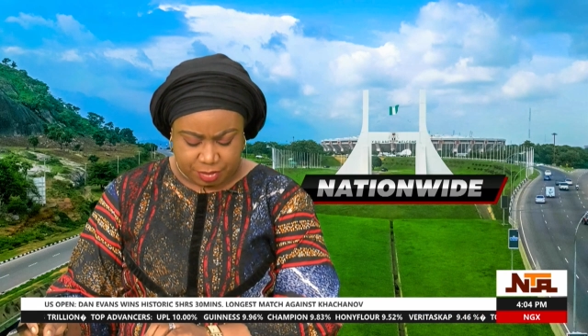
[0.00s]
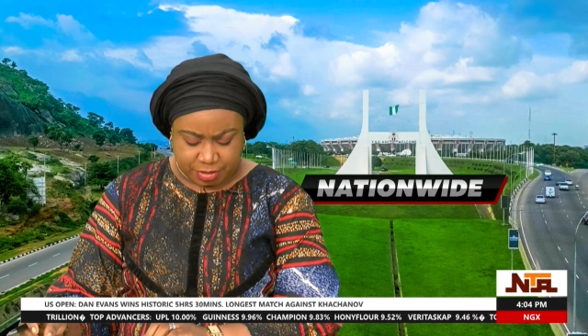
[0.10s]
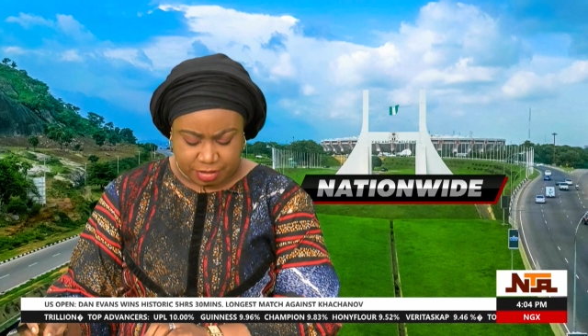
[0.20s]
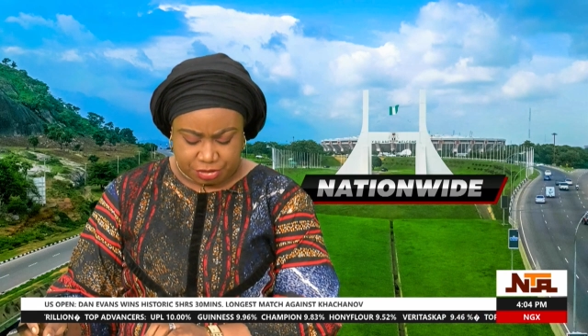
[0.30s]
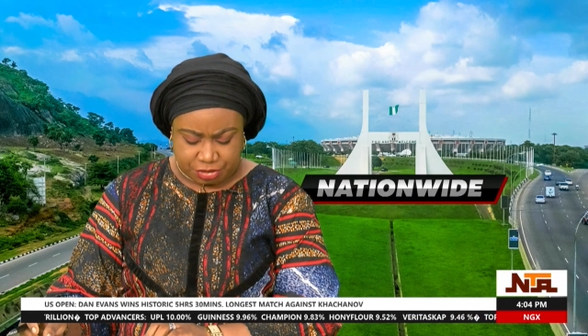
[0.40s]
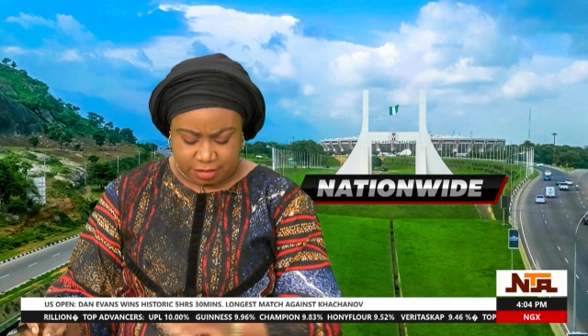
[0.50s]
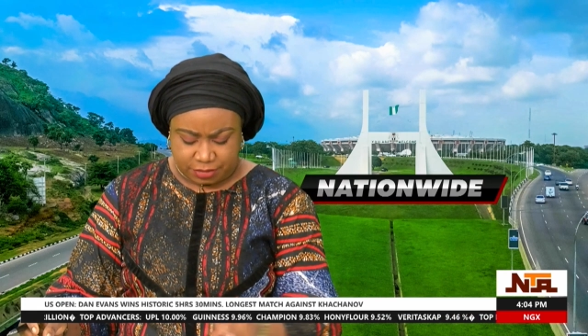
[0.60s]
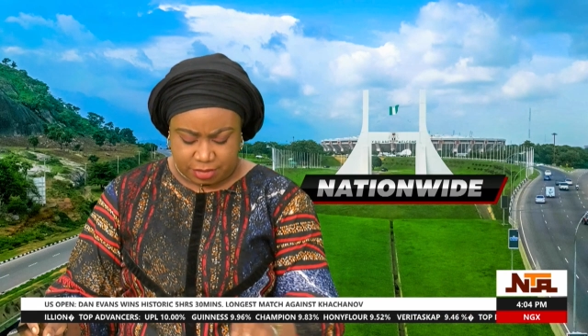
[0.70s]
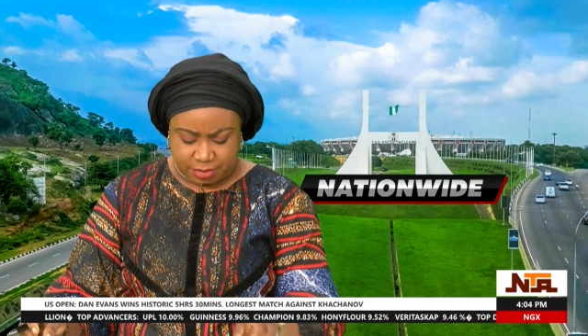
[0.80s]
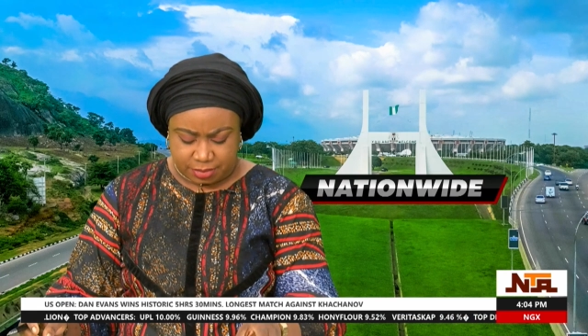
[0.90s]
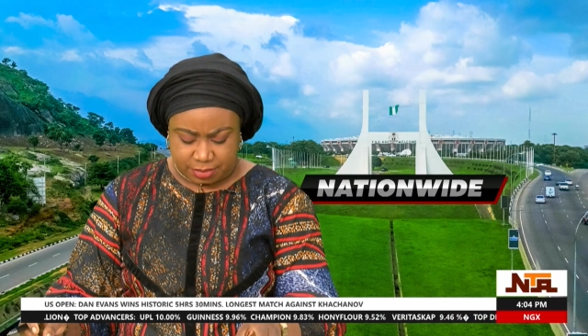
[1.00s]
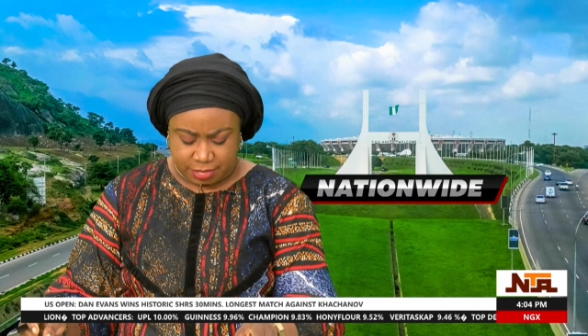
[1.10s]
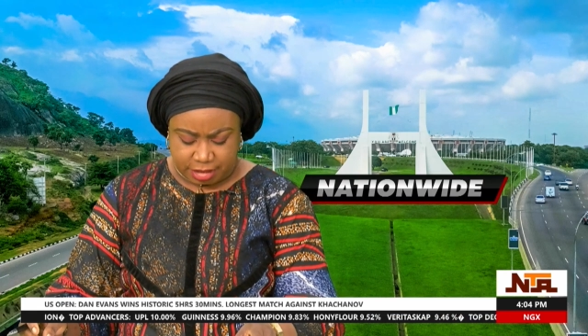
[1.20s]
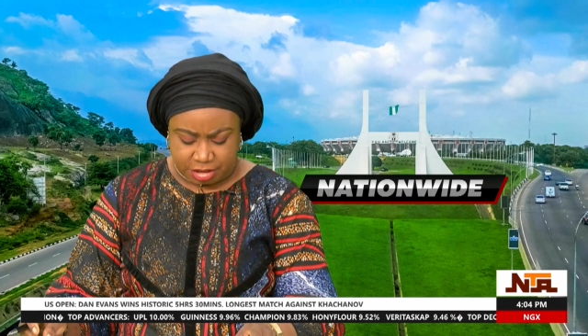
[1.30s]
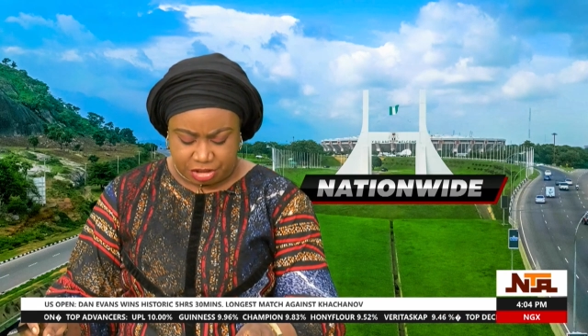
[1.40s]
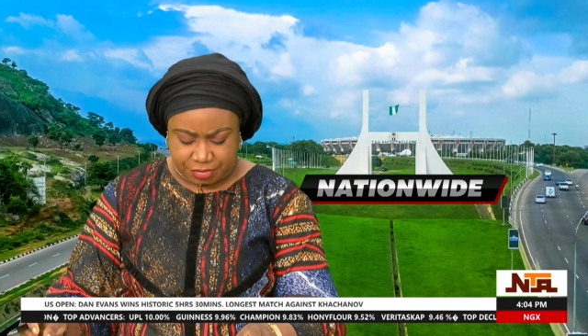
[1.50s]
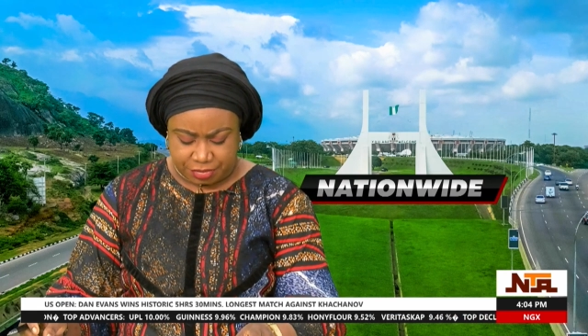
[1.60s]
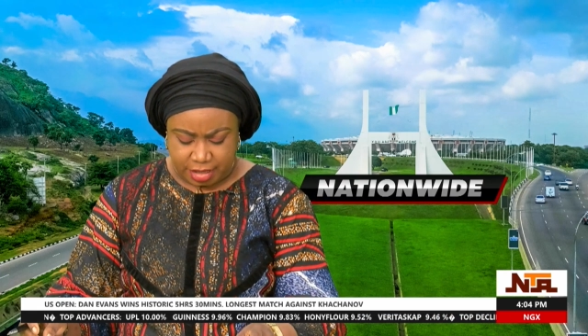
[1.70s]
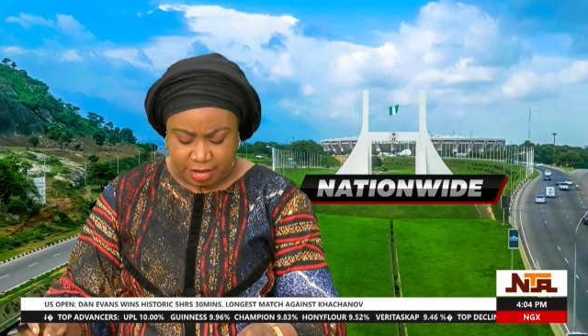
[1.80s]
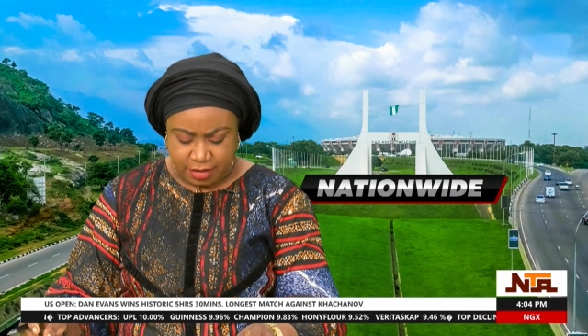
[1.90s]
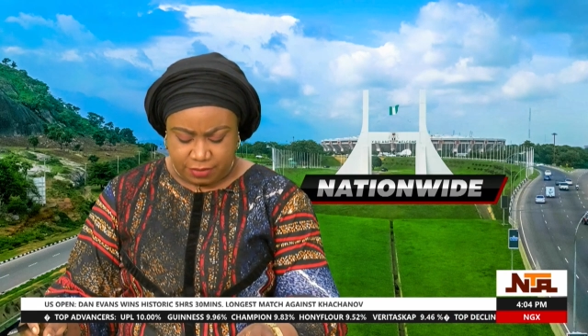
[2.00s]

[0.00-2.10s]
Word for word: repatriated from Nigeria